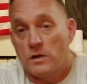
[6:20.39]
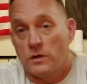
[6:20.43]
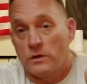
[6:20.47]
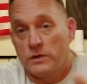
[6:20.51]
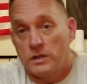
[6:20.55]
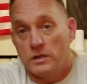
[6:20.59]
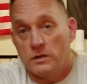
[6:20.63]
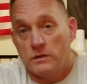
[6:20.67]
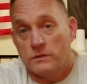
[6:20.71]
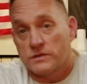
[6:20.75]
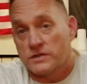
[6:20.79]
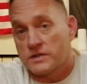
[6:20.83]

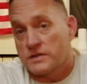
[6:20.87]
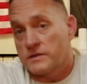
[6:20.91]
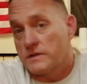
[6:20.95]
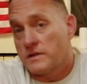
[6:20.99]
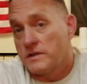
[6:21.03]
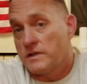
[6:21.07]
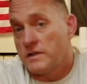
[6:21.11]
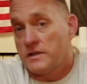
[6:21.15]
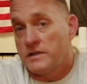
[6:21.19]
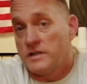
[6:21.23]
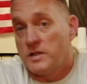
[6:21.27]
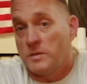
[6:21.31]
Who knows?
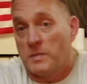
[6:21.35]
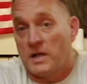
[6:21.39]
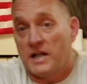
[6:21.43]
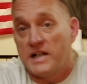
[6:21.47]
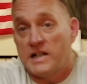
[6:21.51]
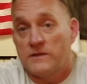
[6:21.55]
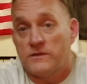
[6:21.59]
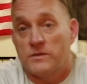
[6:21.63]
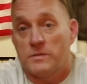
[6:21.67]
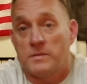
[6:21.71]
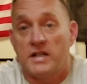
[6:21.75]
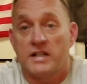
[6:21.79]
You
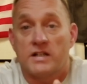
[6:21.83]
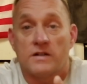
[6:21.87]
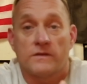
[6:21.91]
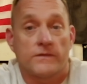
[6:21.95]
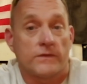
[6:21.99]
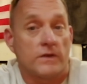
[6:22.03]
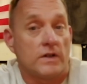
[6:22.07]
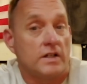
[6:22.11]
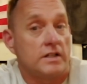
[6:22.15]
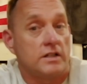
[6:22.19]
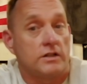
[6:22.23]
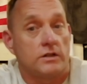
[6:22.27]
might even make a
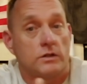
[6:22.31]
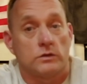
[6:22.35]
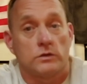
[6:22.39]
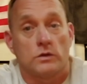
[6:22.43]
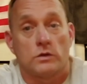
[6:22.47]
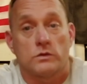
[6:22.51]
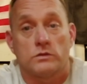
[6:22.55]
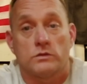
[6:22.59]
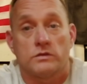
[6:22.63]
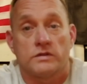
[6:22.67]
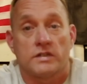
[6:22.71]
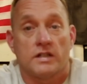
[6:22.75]
friend in your
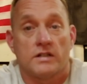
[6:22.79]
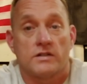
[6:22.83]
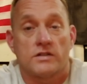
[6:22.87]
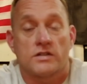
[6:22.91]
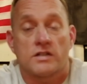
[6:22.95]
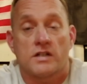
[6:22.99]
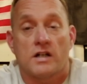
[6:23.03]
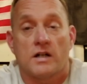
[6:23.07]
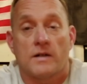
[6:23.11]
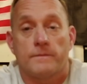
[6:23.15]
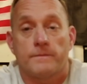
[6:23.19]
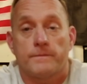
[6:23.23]
local gun
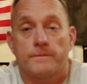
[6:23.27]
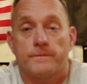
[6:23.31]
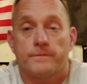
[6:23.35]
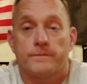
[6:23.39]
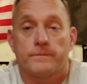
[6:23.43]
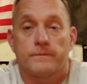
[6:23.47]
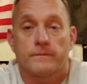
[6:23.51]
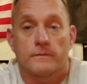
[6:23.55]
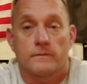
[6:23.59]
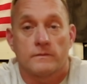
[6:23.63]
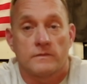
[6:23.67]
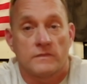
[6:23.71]
shop.
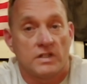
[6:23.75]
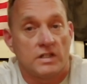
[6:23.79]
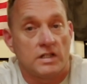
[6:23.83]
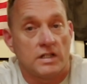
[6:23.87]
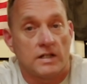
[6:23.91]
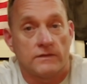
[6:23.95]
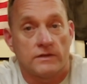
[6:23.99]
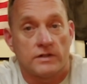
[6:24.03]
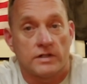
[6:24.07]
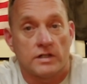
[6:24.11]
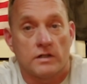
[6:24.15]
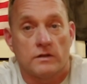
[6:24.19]
You
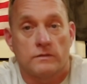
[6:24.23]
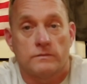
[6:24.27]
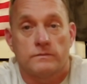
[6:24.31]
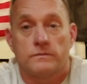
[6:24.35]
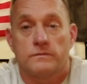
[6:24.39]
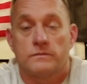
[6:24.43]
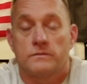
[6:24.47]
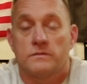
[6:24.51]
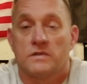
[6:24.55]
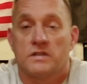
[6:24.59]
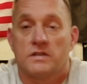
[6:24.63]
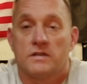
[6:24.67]
never know.